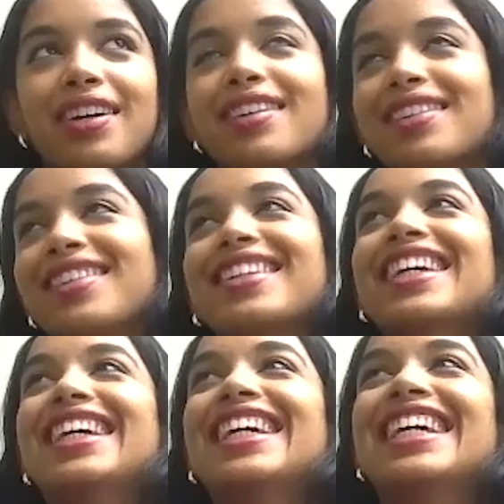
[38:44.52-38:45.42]
God.
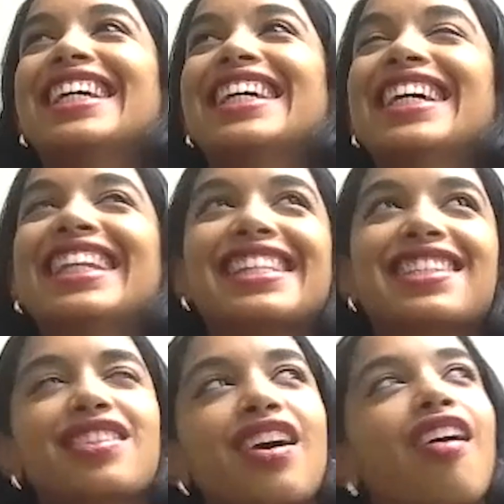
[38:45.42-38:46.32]
This
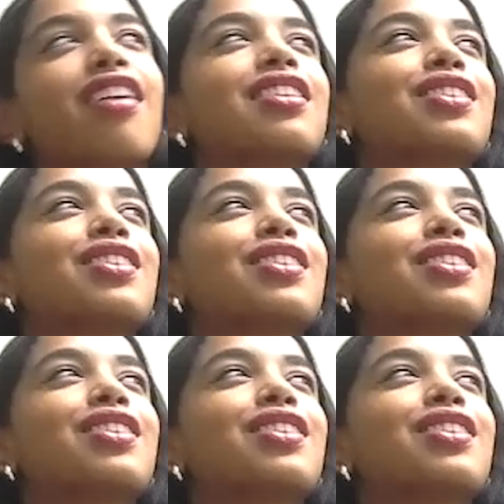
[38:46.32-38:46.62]
is so